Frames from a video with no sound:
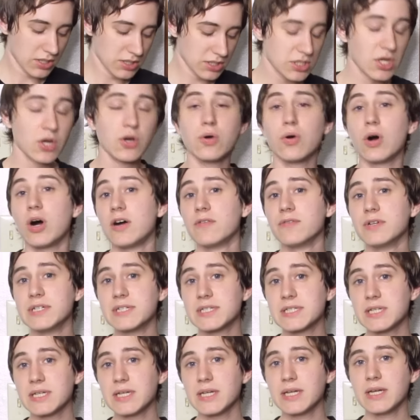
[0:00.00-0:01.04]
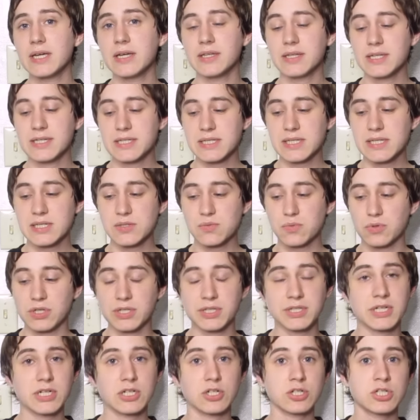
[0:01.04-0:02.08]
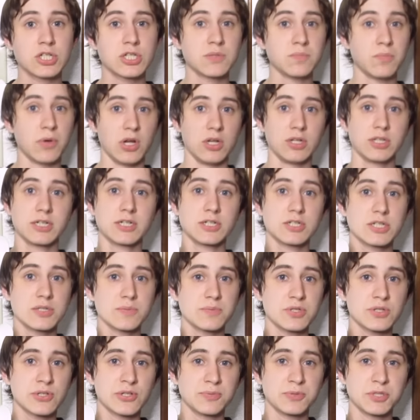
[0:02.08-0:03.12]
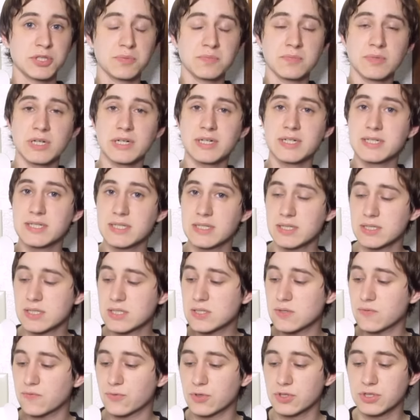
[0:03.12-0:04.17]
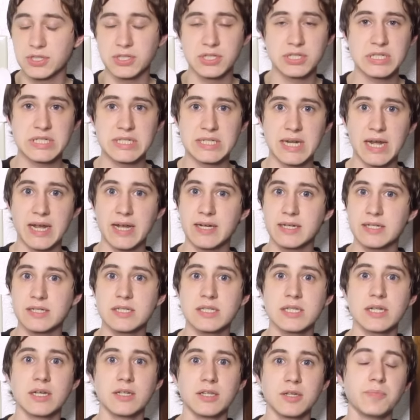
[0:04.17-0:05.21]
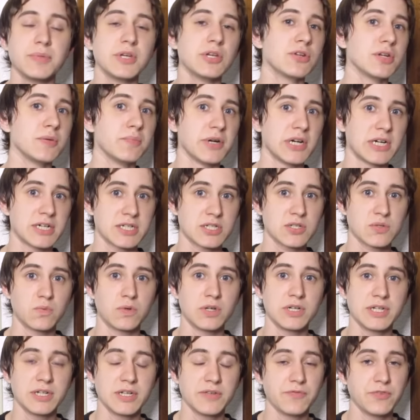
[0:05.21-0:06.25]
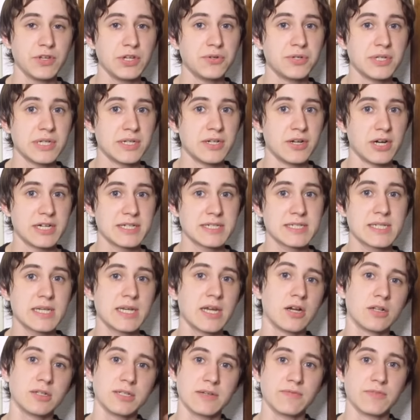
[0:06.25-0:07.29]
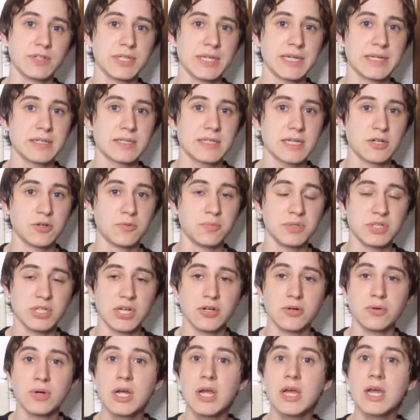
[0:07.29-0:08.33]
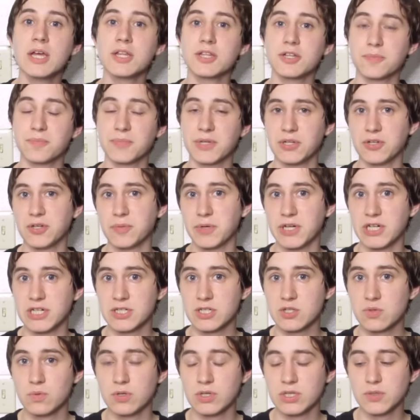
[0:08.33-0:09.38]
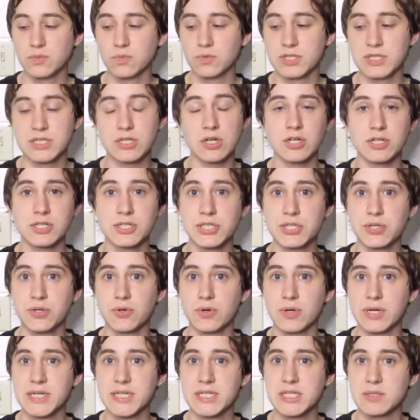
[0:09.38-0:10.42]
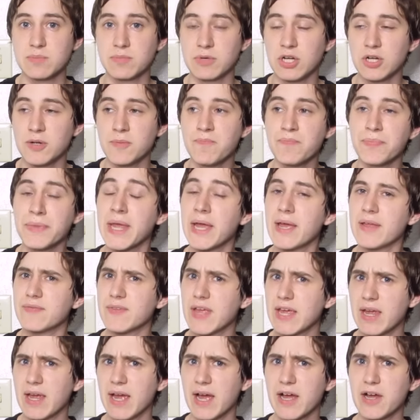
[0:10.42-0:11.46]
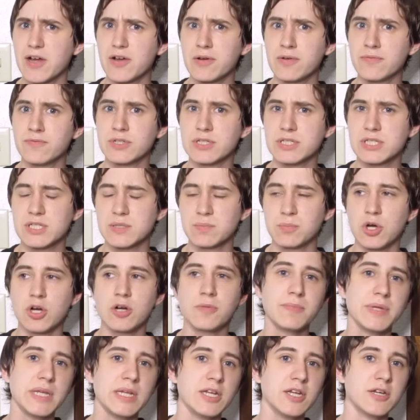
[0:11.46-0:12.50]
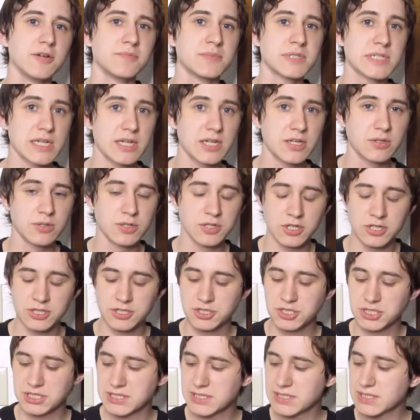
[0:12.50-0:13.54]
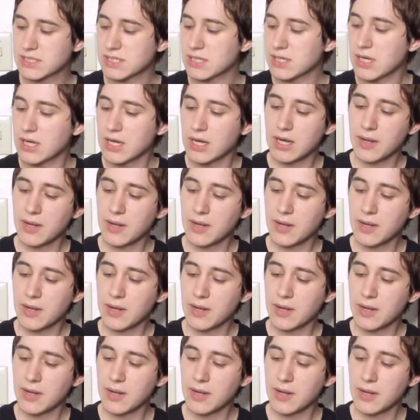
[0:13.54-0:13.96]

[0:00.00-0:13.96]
So, obviously, this is one of their smaller subscription boxes for their snacks, and the Beauty Box one, if you did not see, I'll leave a link down below. Their Beauty Box one was also a small. They have small, mediums, and larges